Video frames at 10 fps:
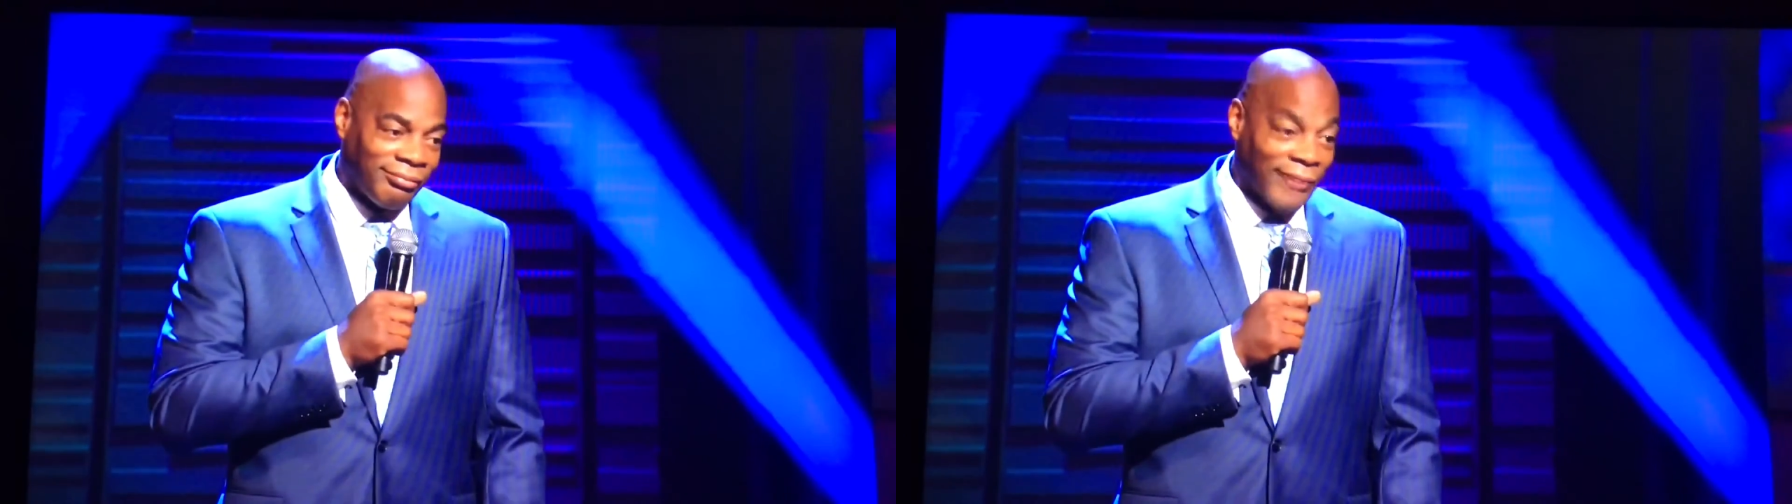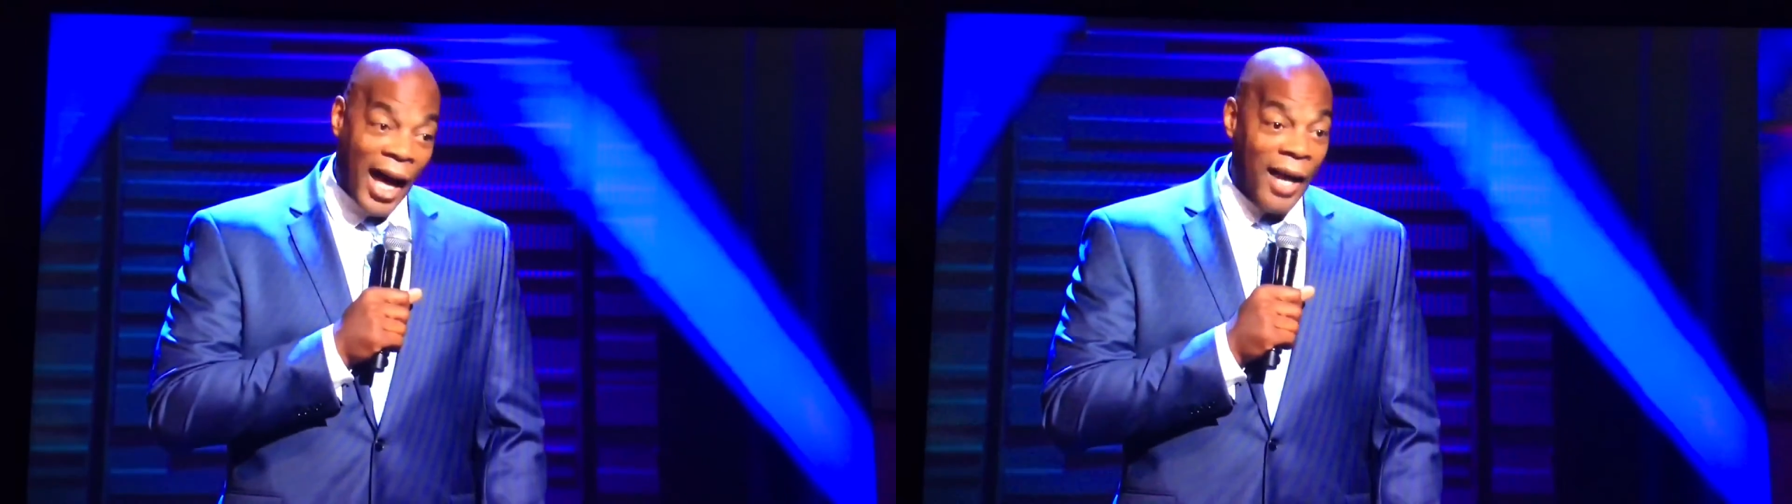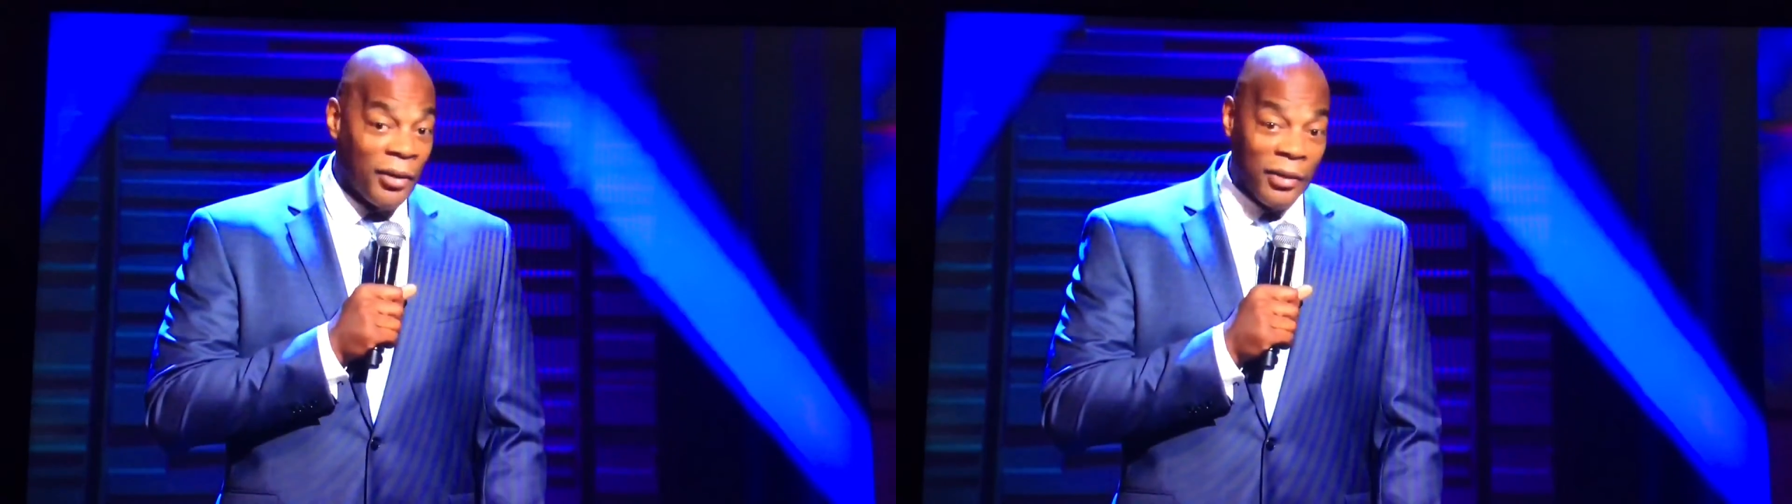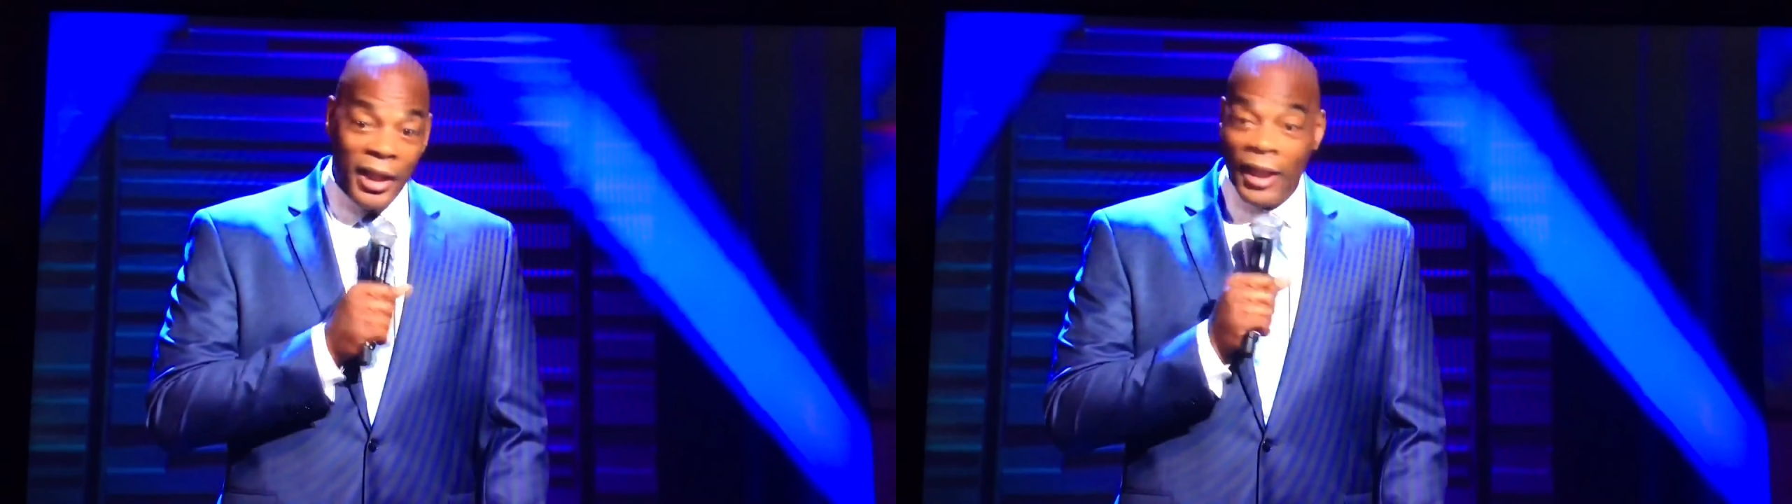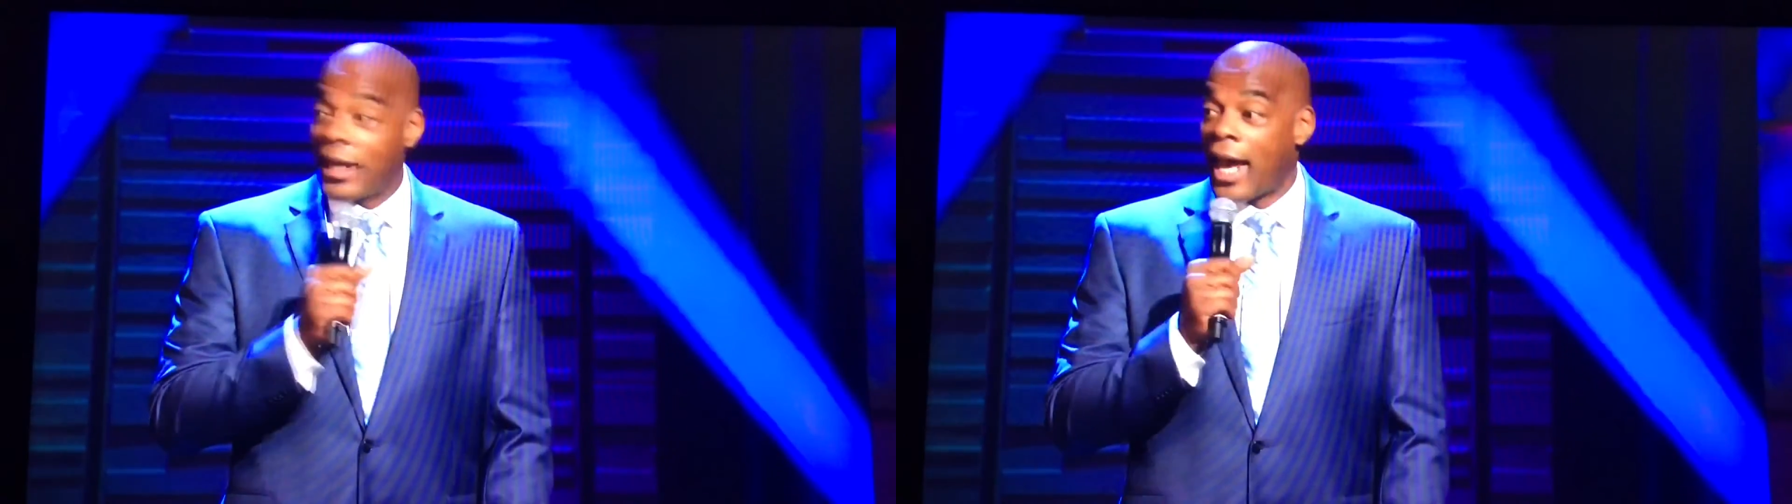I don't
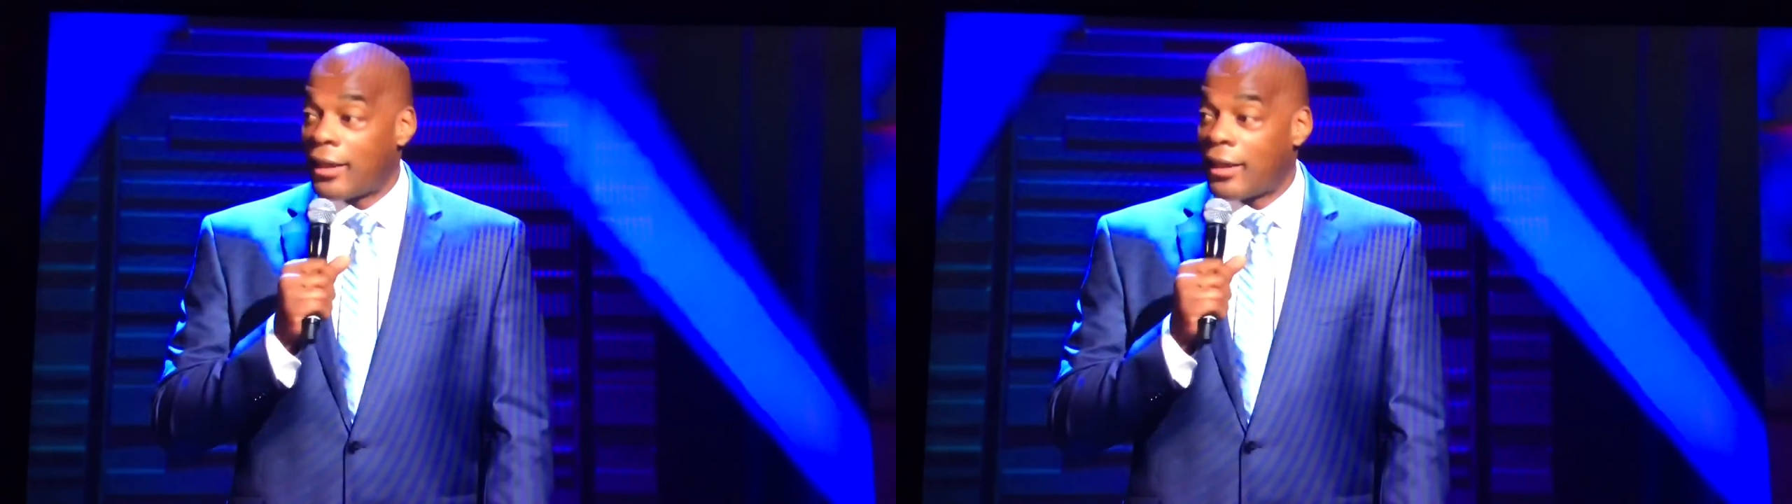need that